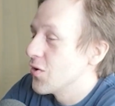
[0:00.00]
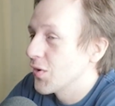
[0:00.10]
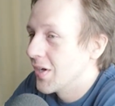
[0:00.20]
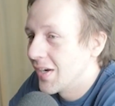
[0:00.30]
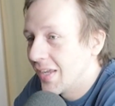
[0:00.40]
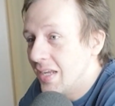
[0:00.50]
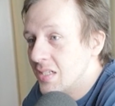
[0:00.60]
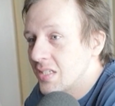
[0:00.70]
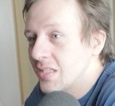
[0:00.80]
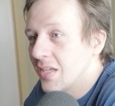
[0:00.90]
good
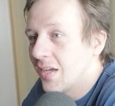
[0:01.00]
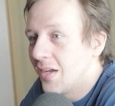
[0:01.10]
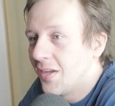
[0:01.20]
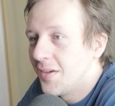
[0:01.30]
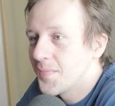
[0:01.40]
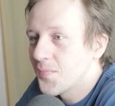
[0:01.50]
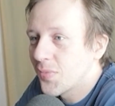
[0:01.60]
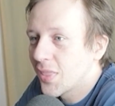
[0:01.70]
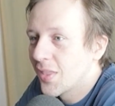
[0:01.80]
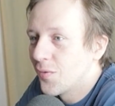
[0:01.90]
against the
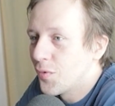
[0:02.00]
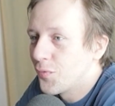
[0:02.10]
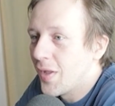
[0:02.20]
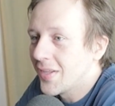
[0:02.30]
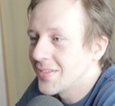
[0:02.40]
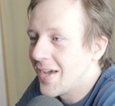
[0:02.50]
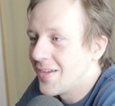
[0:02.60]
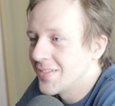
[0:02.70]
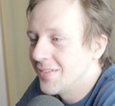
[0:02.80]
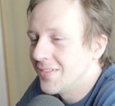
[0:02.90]

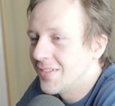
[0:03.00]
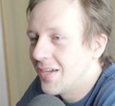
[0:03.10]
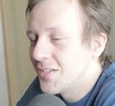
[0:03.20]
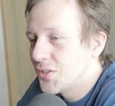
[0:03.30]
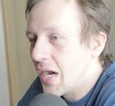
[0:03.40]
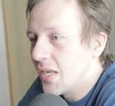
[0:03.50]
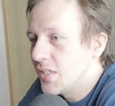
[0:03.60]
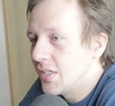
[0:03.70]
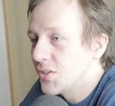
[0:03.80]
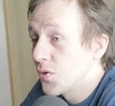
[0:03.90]
reflectile
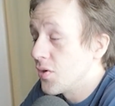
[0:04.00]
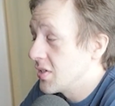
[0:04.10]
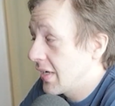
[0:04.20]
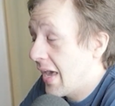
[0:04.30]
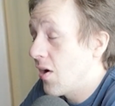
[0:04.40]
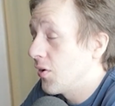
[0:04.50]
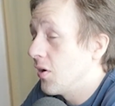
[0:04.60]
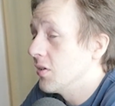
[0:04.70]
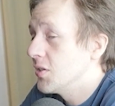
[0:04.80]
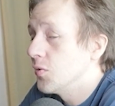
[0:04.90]
strategy. So there's a counter to